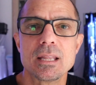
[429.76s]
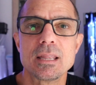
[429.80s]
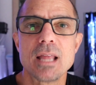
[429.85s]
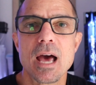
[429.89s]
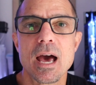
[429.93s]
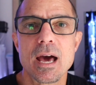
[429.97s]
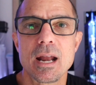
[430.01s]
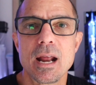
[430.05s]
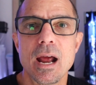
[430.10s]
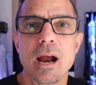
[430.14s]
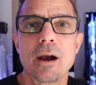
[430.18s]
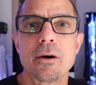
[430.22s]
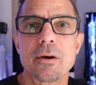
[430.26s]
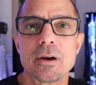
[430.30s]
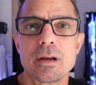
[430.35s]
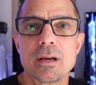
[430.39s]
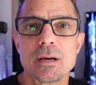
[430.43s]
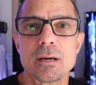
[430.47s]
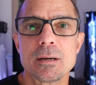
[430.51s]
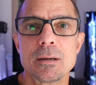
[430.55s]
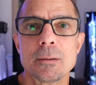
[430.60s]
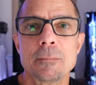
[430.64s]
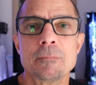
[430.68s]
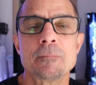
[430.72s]
in that
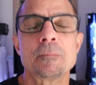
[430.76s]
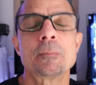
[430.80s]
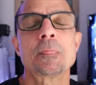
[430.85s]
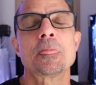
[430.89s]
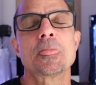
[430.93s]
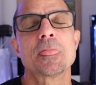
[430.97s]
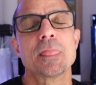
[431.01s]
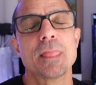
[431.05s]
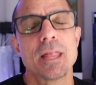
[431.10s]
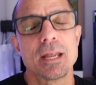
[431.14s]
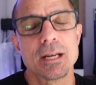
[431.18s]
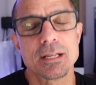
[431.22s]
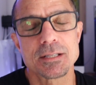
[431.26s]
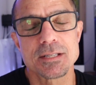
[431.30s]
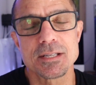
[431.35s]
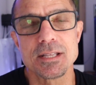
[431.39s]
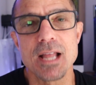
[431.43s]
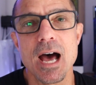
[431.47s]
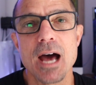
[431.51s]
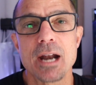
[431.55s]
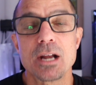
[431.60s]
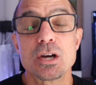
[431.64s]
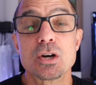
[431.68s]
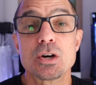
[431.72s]
area then it's
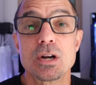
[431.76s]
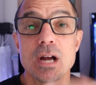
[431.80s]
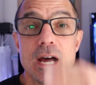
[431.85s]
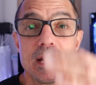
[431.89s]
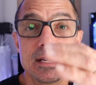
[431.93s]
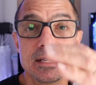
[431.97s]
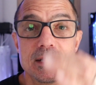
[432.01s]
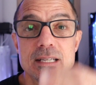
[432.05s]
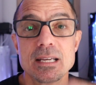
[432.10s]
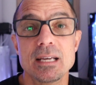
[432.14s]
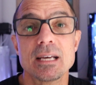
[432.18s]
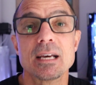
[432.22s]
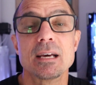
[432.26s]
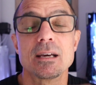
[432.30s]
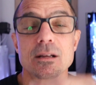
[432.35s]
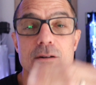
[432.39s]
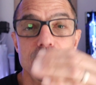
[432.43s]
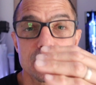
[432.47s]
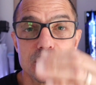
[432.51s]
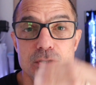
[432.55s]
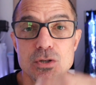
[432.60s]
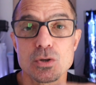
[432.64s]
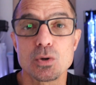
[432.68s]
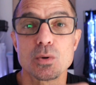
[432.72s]
not a good idea
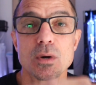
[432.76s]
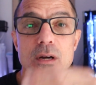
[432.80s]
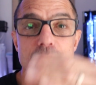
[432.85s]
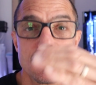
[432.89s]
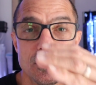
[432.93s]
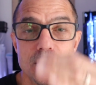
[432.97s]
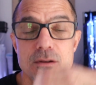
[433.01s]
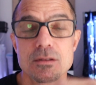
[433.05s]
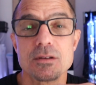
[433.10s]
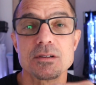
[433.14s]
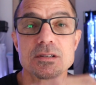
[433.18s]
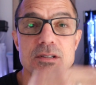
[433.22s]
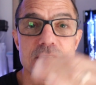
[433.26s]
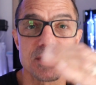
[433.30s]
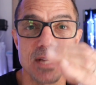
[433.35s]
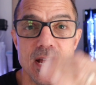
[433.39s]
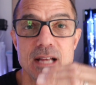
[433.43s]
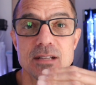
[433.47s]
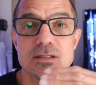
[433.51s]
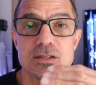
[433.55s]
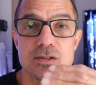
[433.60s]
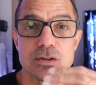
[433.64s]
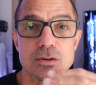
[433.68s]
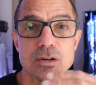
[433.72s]
it'll trigger the
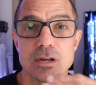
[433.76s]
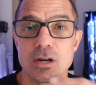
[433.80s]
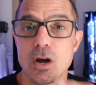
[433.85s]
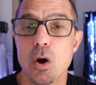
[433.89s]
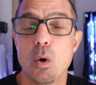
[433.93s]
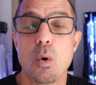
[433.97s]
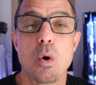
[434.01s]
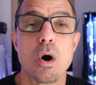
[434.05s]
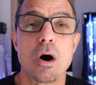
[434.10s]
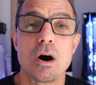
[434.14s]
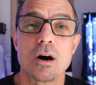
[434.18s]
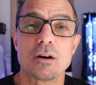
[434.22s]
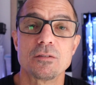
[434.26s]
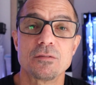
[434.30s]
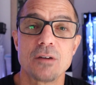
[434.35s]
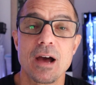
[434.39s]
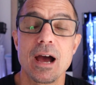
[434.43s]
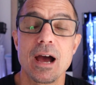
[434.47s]
sensor to go off